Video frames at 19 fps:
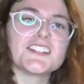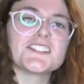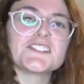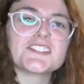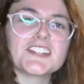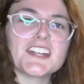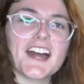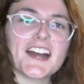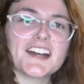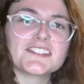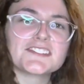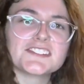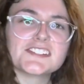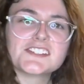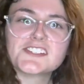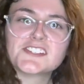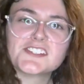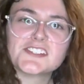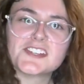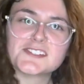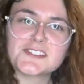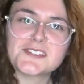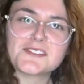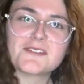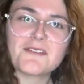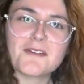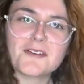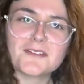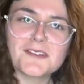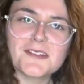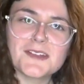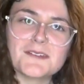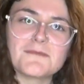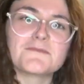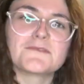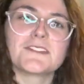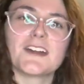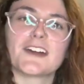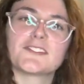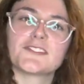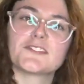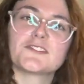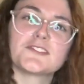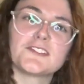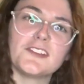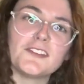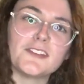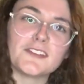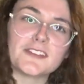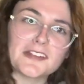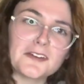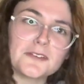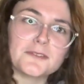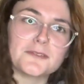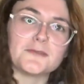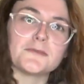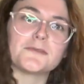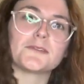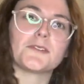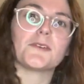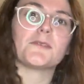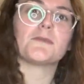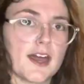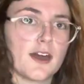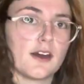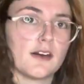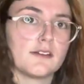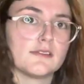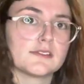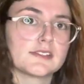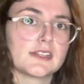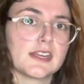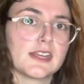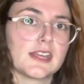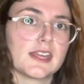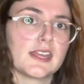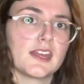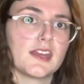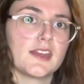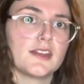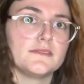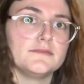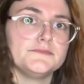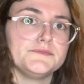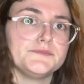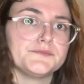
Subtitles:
and she acts like she doesn't know her name. She acts like she doesn't know you. So house and...